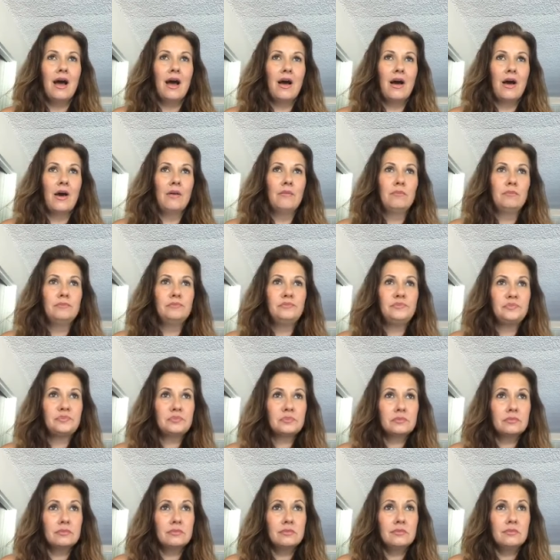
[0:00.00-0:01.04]

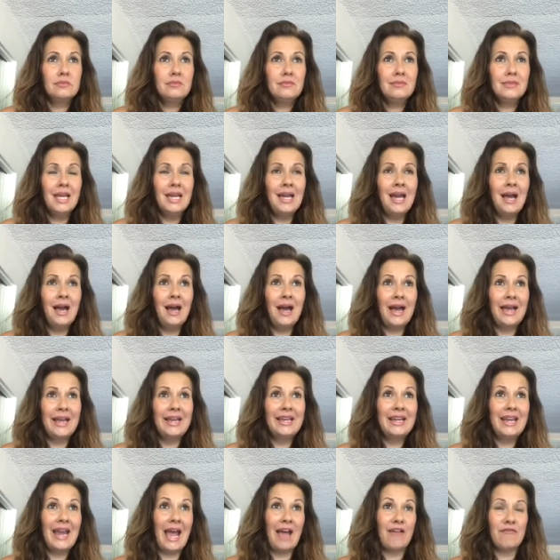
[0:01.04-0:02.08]
I
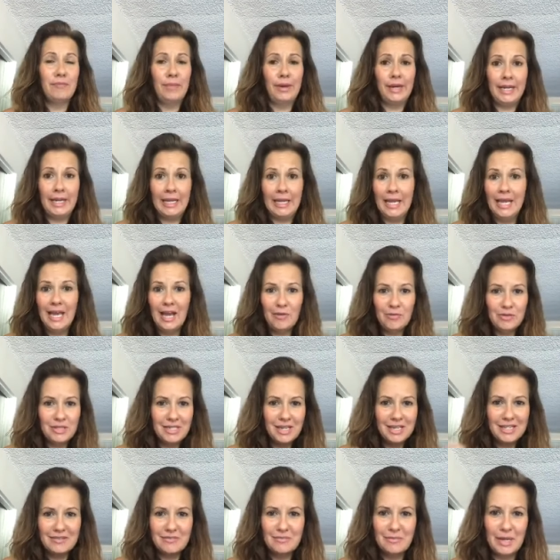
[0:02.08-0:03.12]
can have money, have
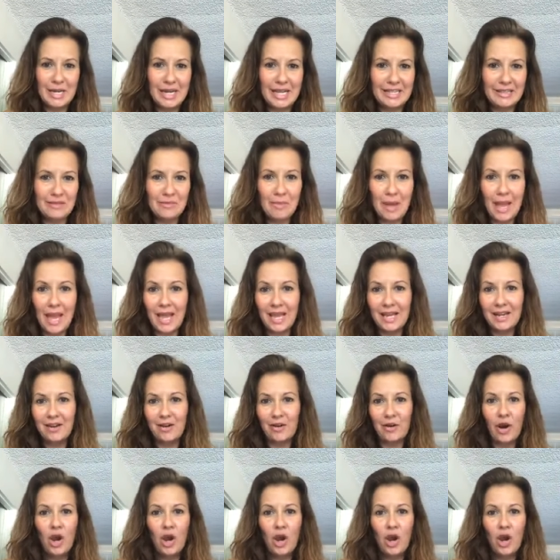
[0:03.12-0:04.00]
tons of money in the bank?